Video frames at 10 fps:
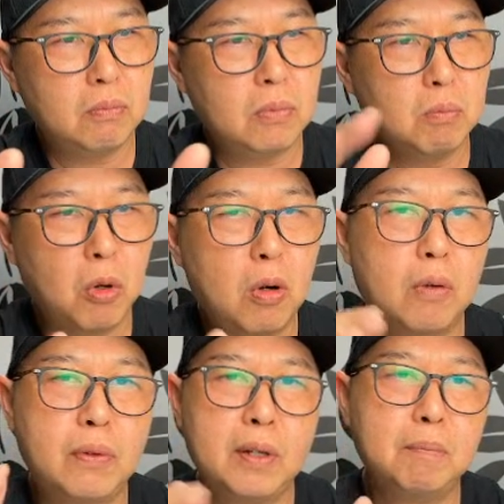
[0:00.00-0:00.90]
more
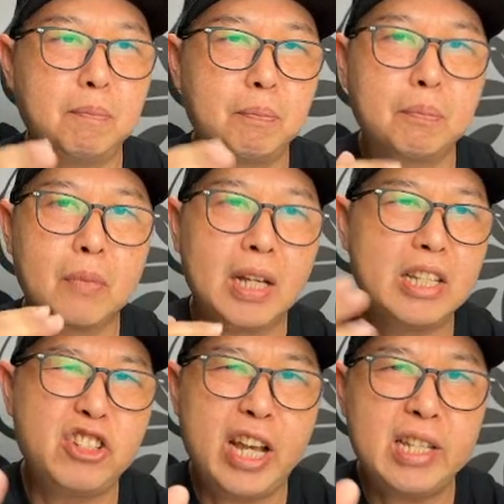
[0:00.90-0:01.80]
of a
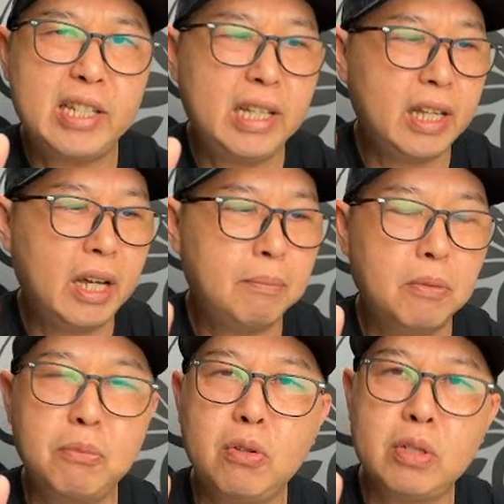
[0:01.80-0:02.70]
jazzy type
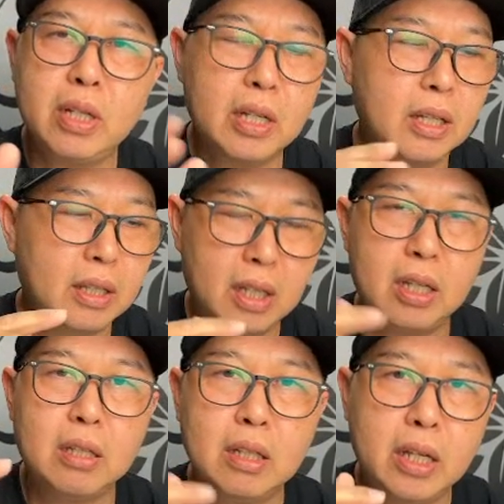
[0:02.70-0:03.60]
of music,
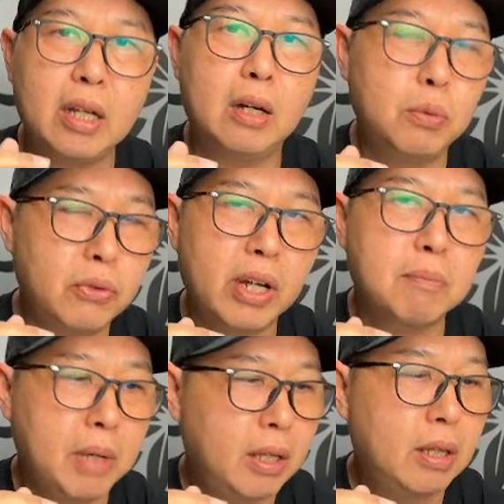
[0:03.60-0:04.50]
then yeah, I would
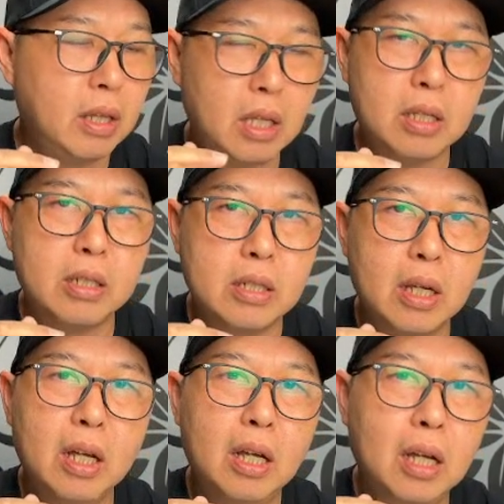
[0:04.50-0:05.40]
recommend this
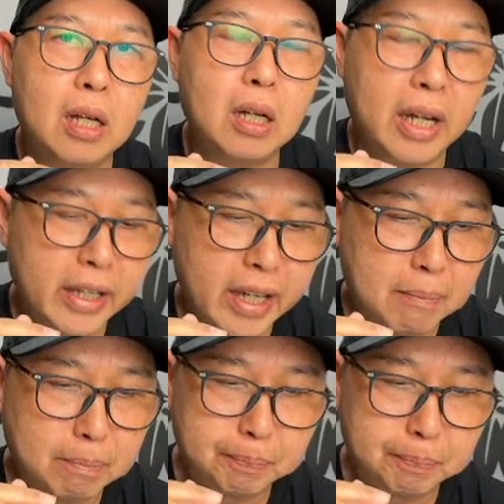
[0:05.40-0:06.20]
IEM.